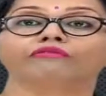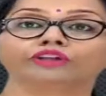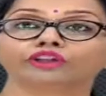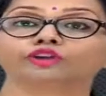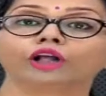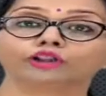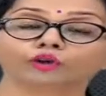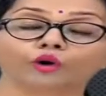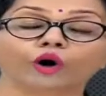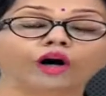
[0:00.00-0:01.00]
which is
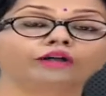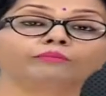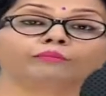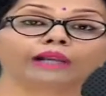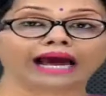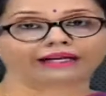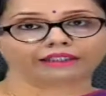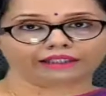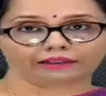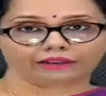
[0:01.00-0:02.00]
also called Black
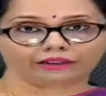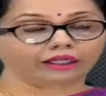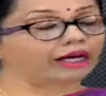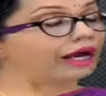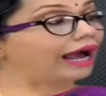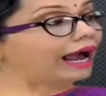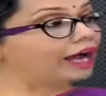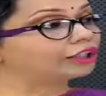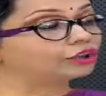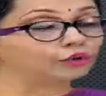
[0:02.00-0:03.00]
Death.
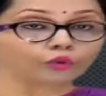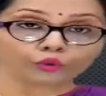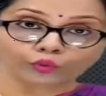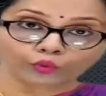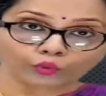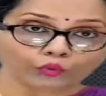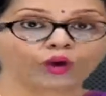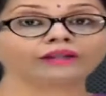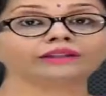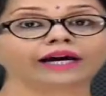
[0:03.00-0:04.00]
At
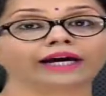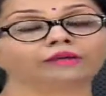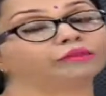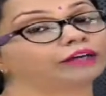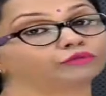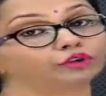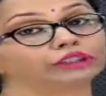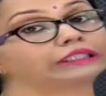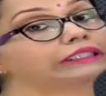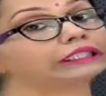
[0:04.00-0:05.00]
one time, that was
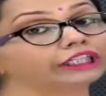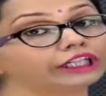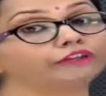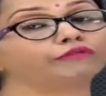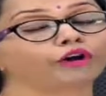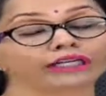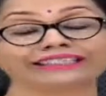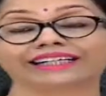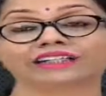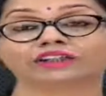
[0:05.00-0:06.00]
in
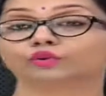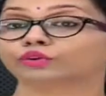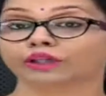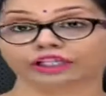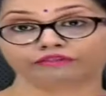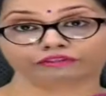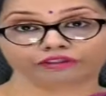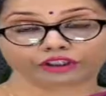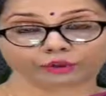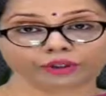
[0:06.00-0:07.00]
1346 to
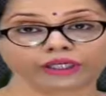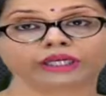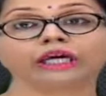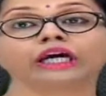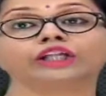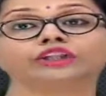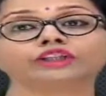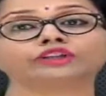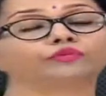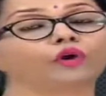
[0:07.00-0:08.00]
1353.
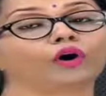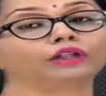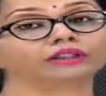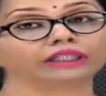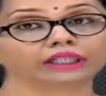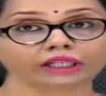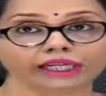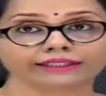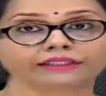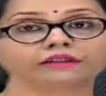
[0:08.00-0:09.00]
This was the
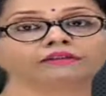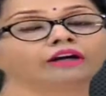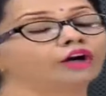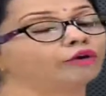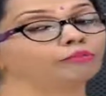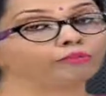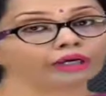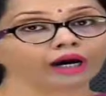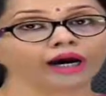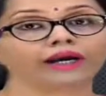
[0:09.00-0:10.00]
reason
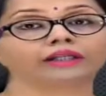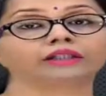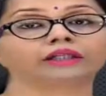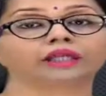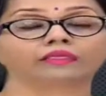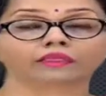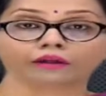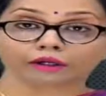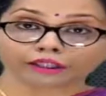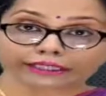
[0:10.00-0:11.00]
behind
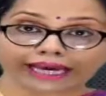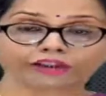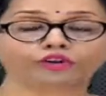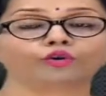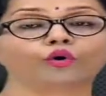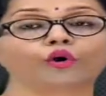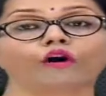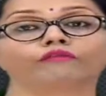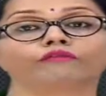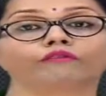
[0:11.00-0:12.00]
the death
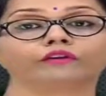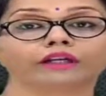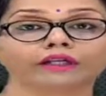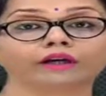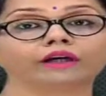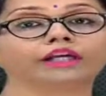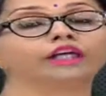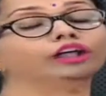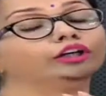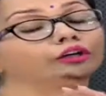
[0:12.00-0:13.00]
of
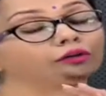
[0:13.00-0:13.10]
nearly